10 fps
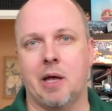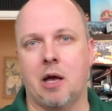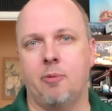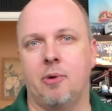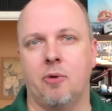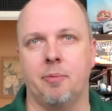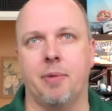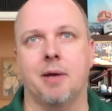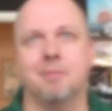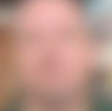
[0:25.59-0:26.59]
I'll be right
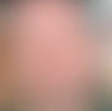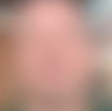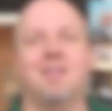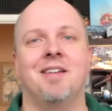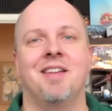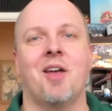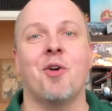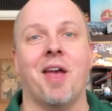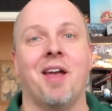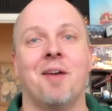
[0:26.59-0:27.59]
back.
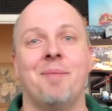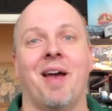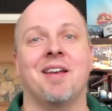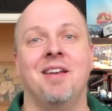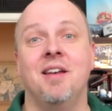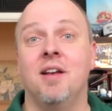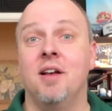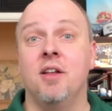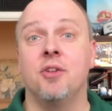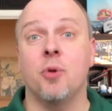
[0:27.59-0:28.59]
Okay, I'm back.
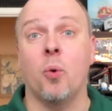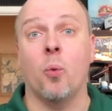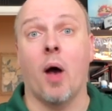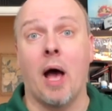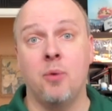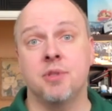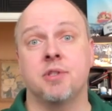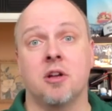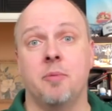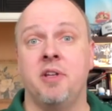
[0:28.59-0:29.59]
So, I was
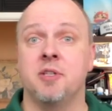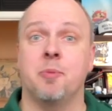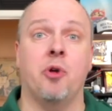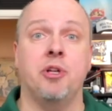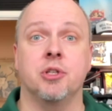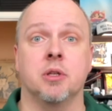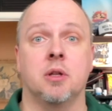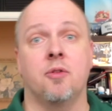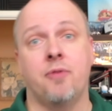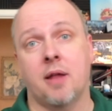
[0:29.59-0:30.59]
talking about inspiration
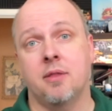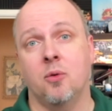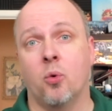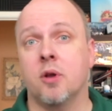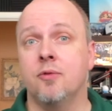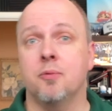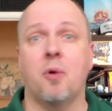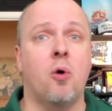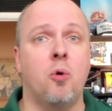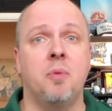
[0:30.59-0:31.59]
and the fact that working from
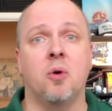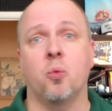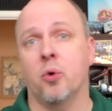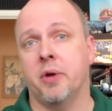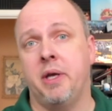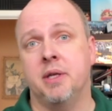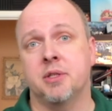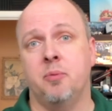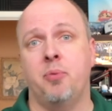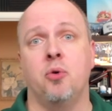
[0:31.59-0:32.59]
home, working as
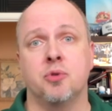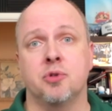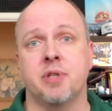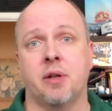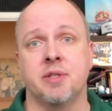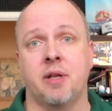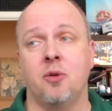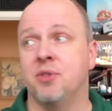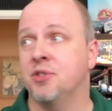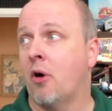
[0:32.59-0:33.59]
a composer, sound designer,
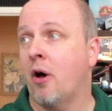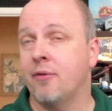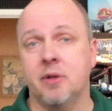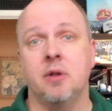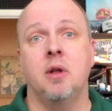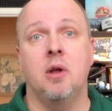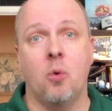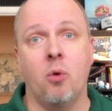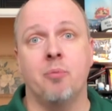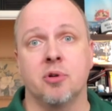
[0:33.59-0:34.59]
which is often
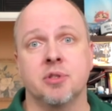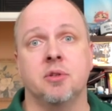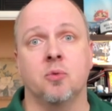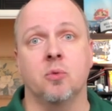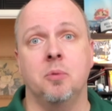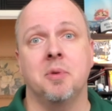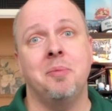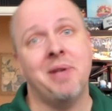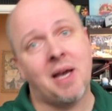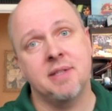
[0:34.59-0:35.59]
one person in a room, can
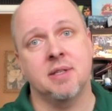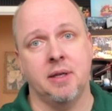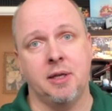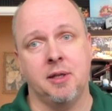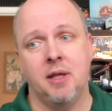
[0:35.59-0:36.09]
be isolating.